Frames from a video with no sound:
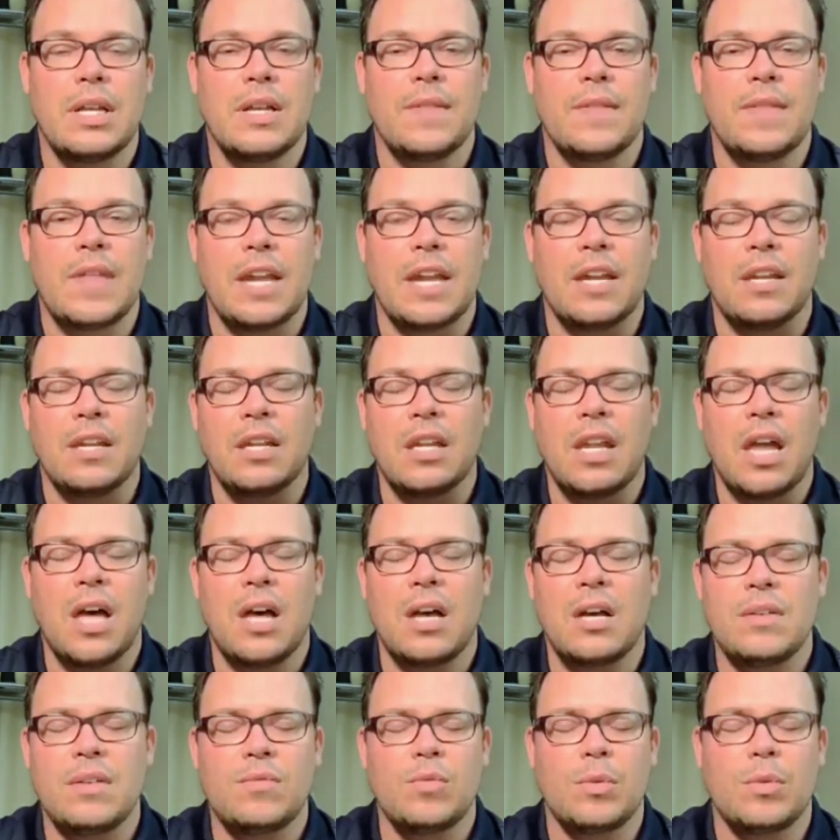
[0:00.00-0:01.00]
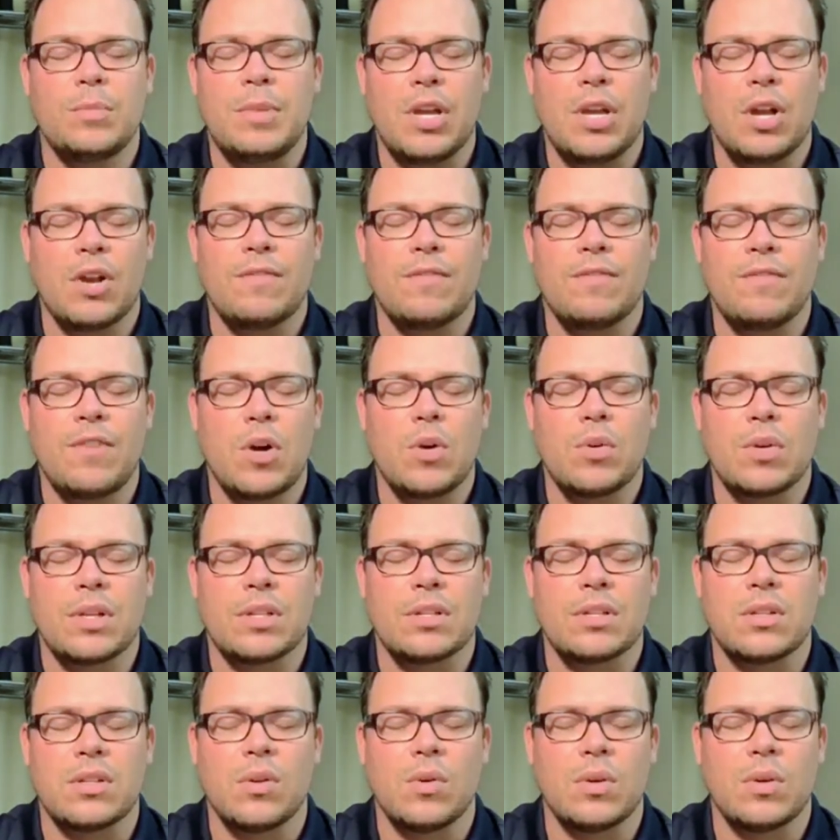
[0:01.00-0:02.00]
That love would be our
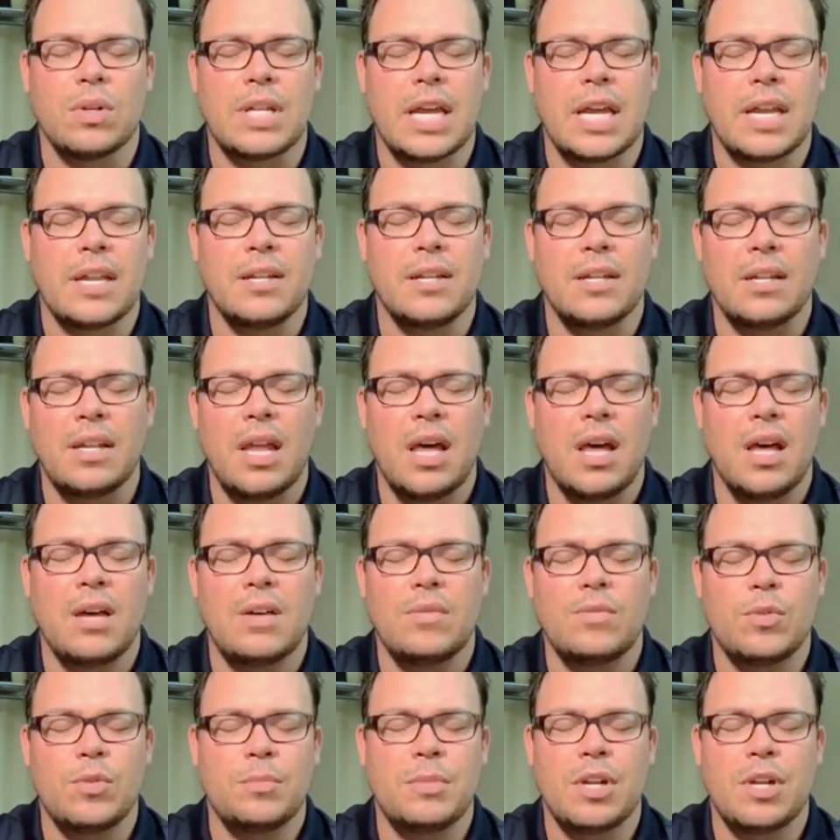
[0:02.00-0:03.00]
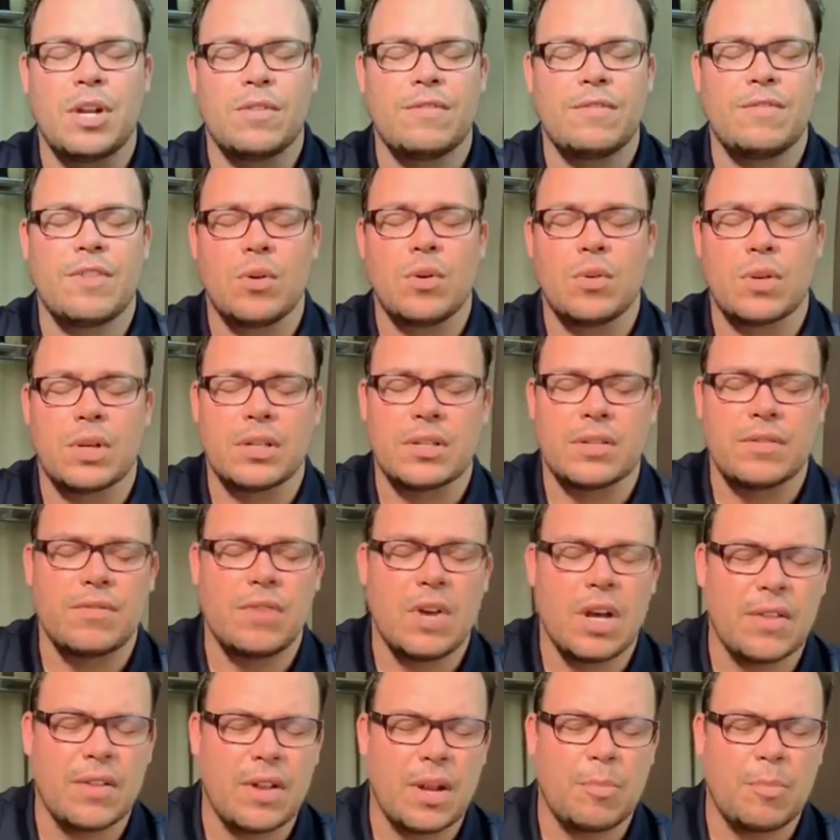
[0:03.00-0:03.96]
focus, Lord. That love would be our focus, Father.